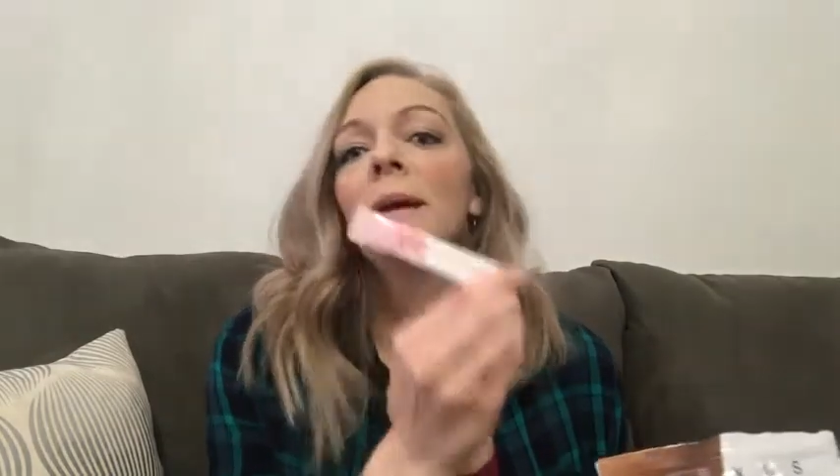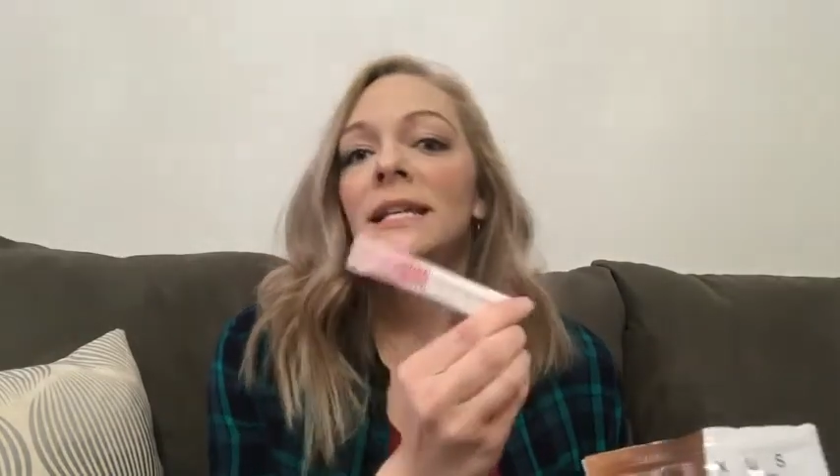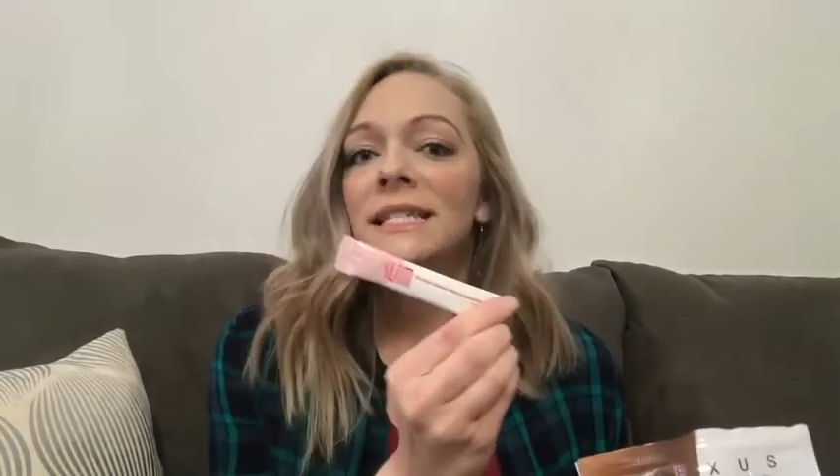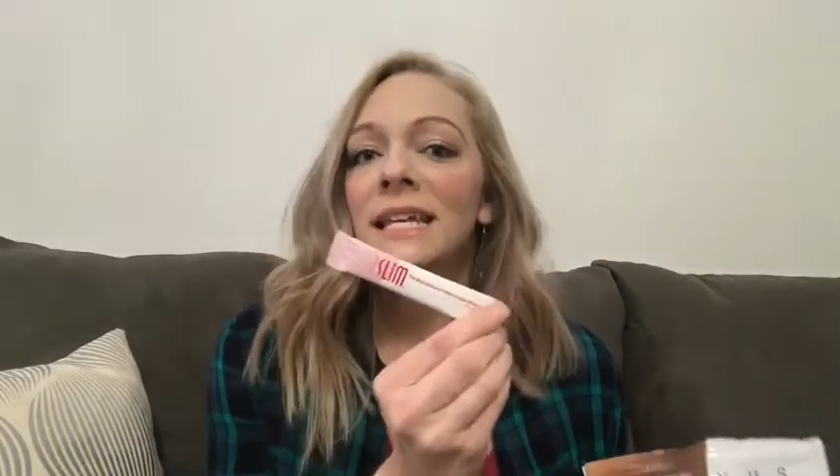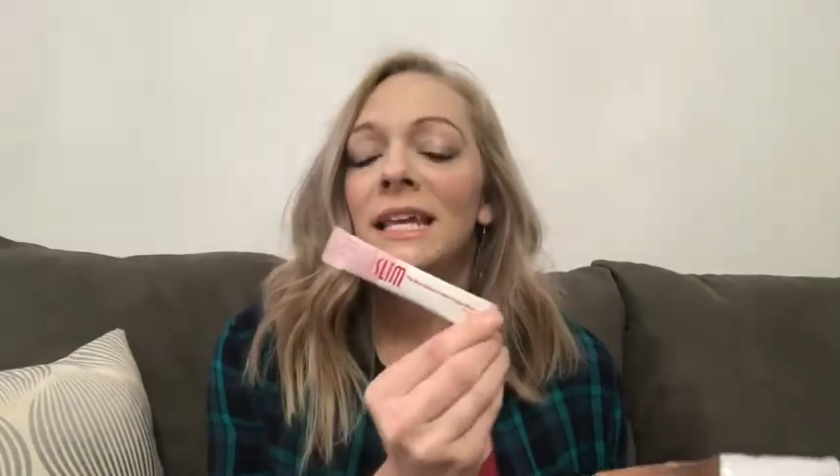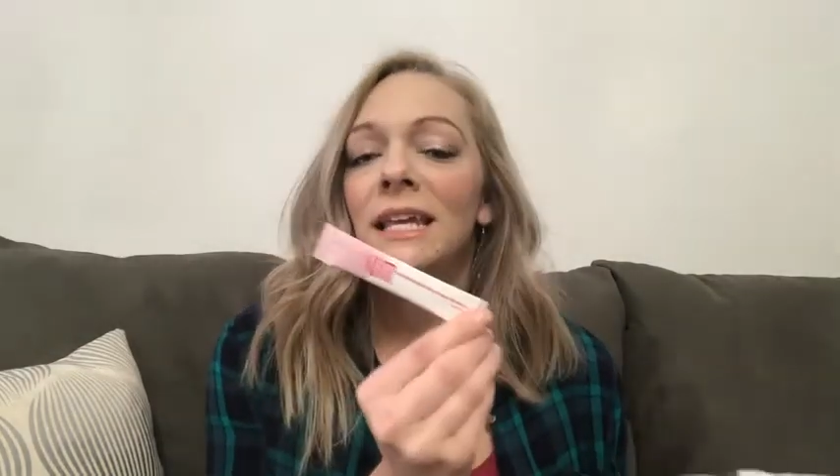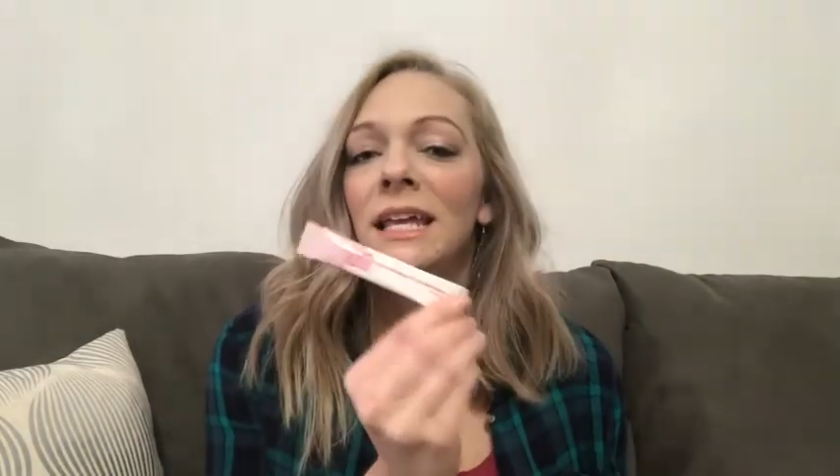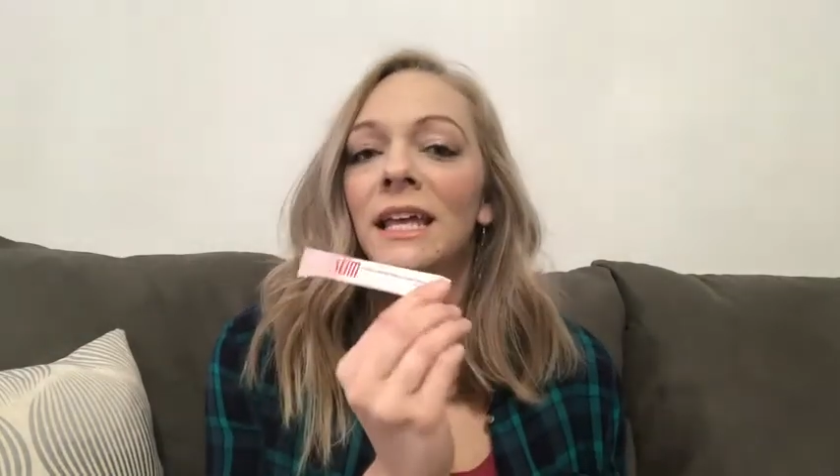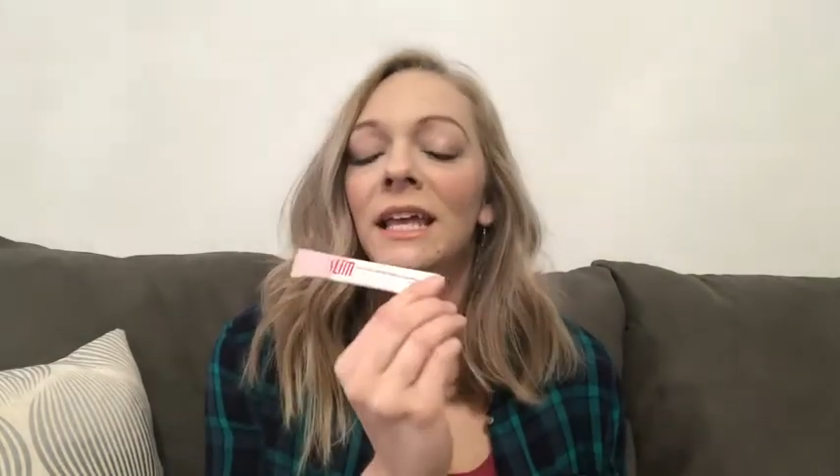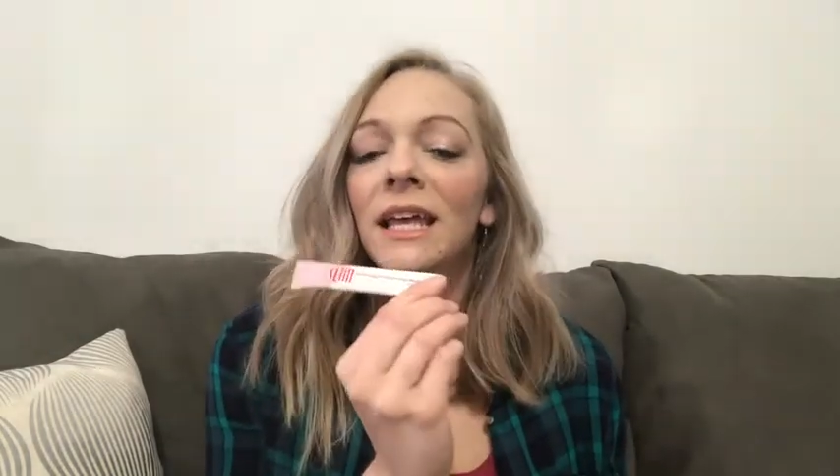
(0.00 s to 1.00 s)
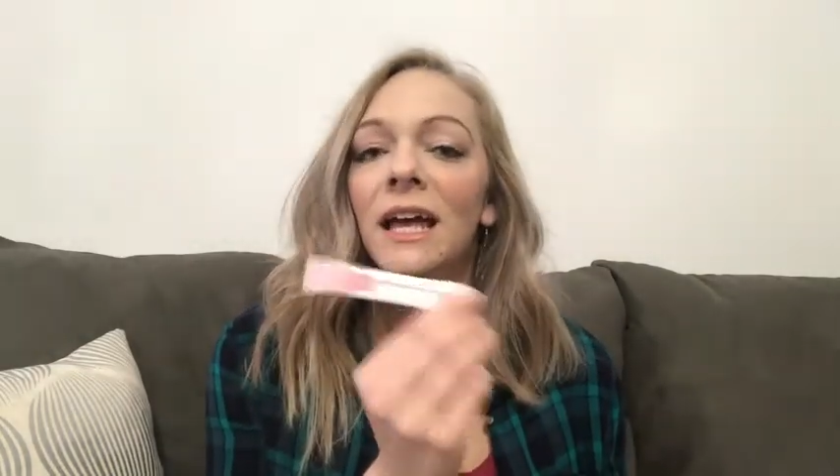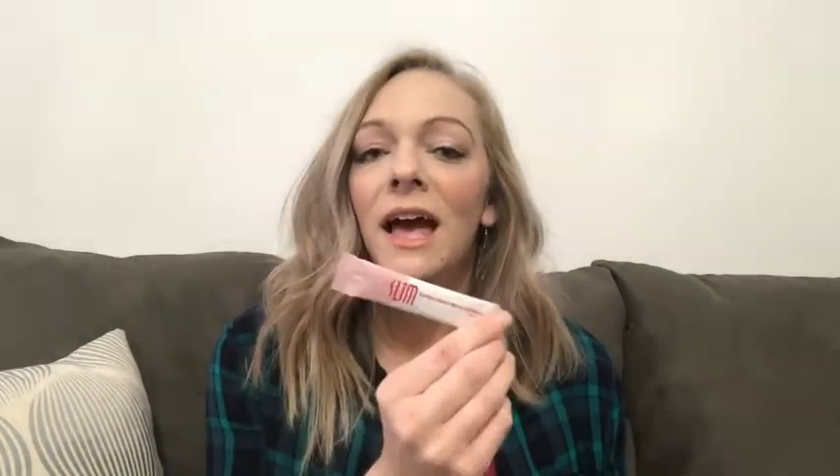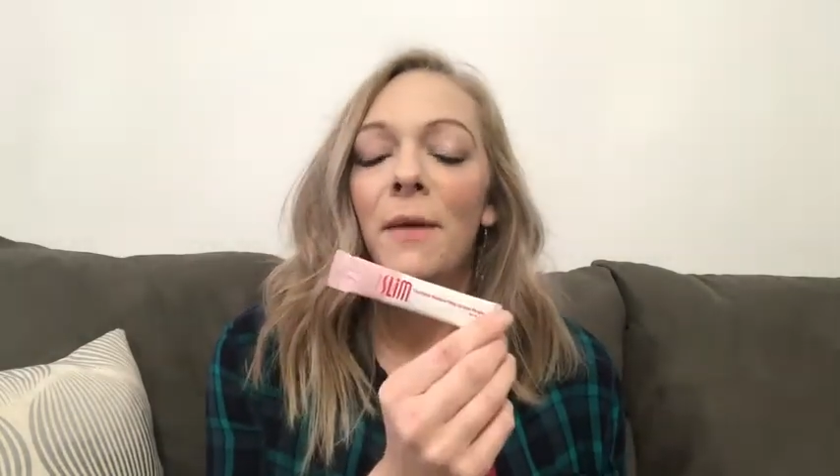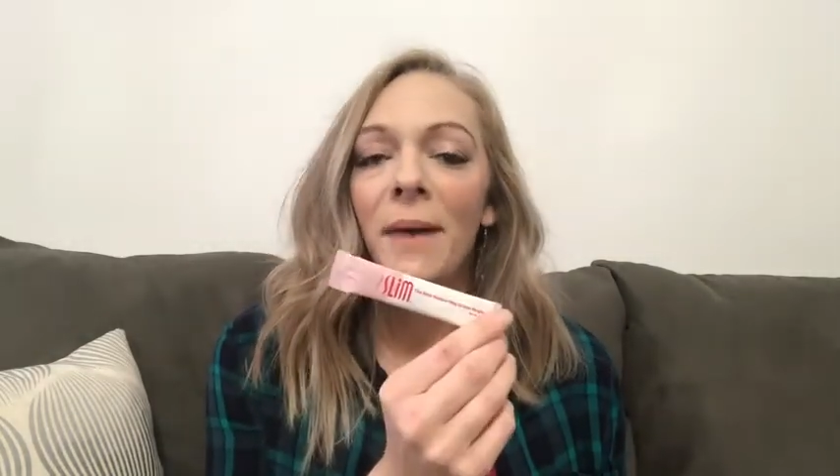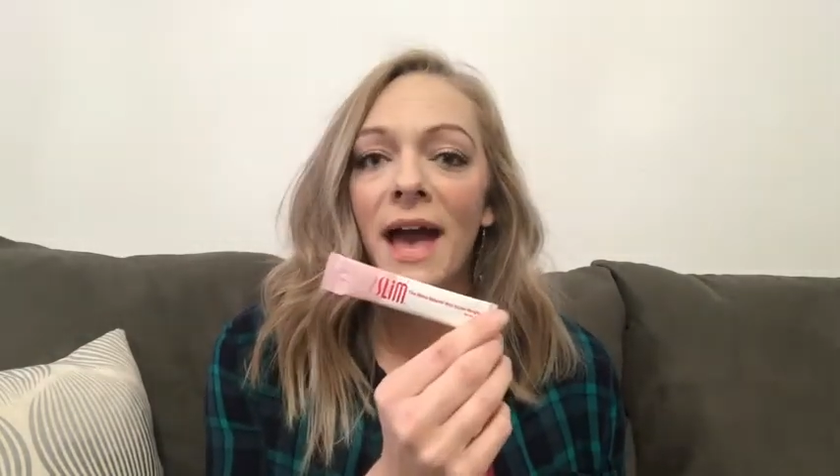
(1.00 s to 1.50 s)
mixing
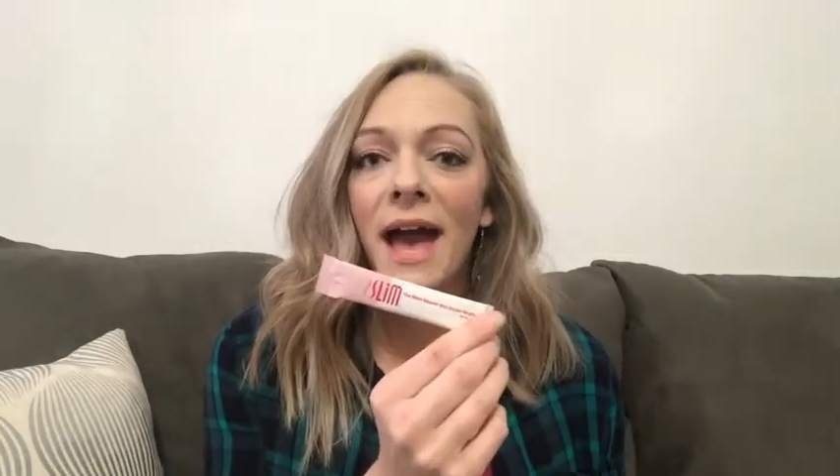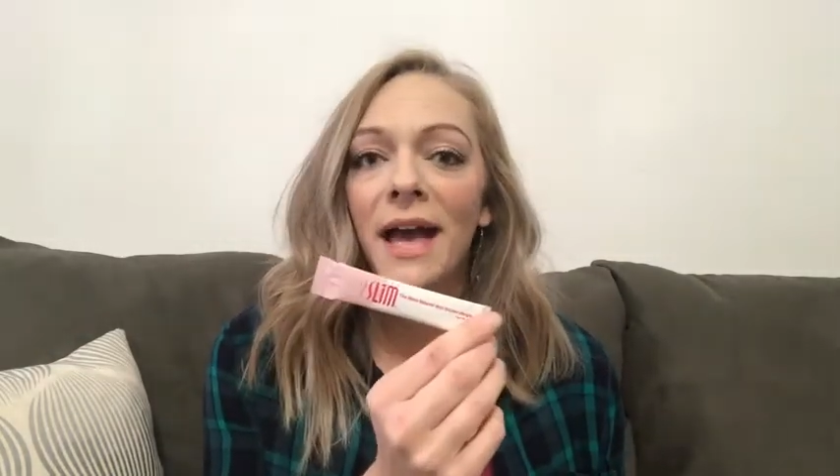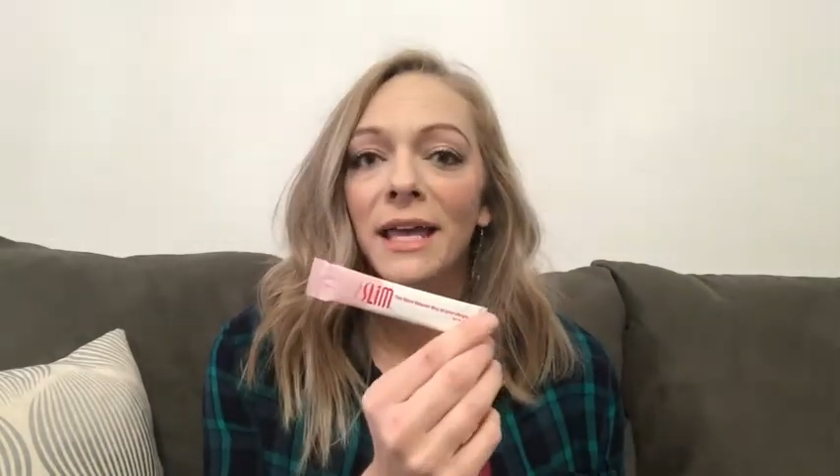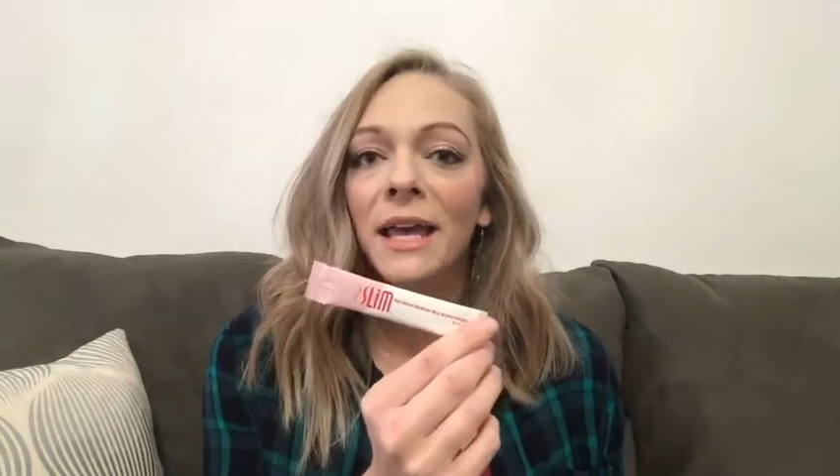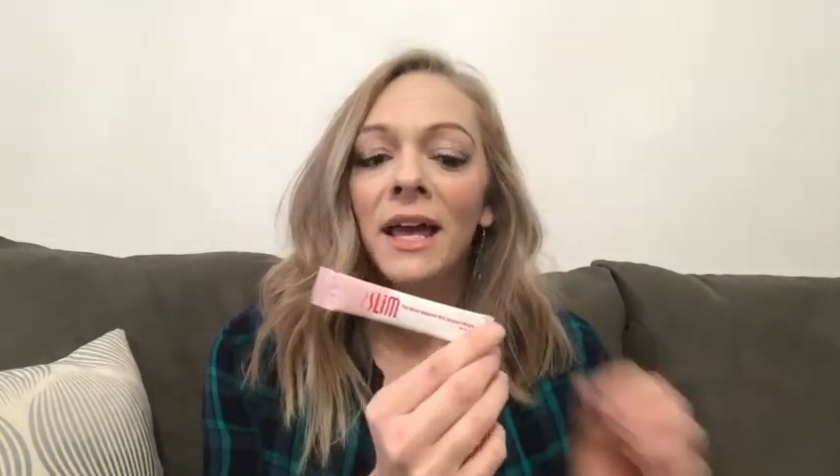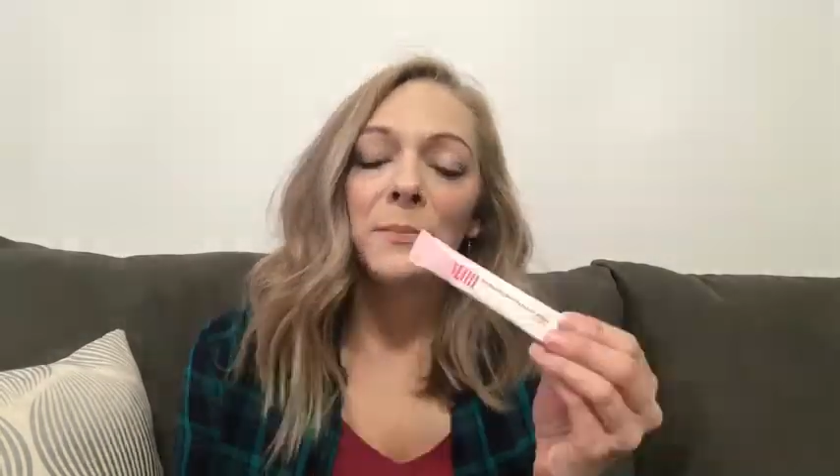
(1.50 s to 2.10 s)
a pack